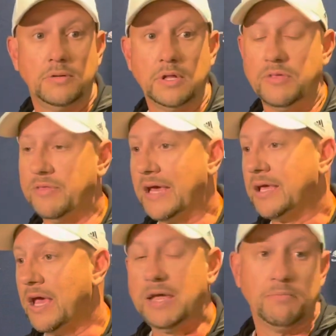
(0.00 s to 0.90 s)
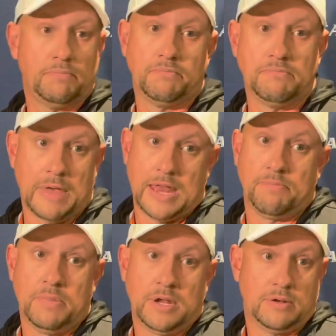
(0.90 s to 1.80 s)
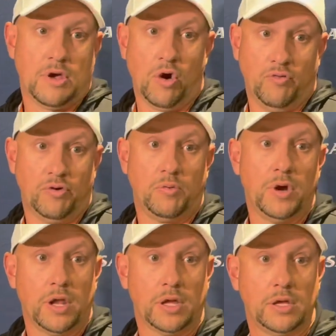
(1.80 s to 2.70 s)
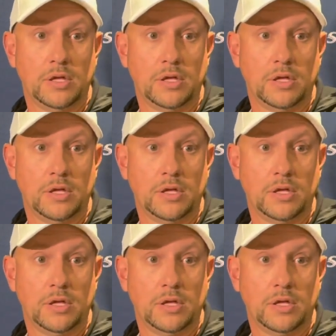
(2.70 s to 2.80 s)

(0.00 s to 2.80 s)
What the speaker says: that game might have been over, really.